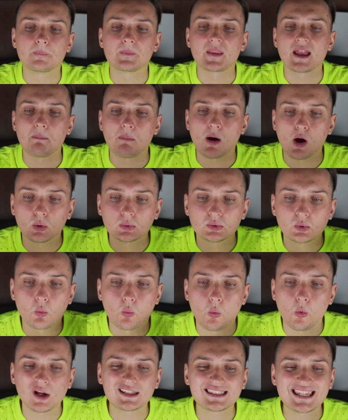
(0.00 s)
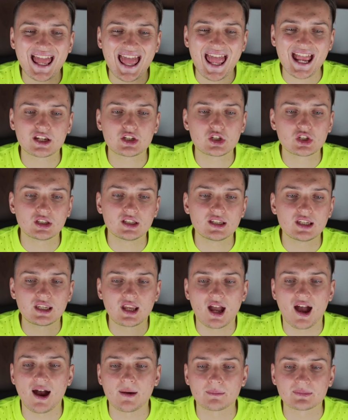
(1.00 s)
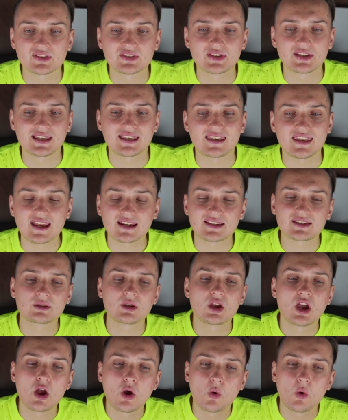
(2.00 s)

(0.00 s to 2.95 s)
about what actually comes next,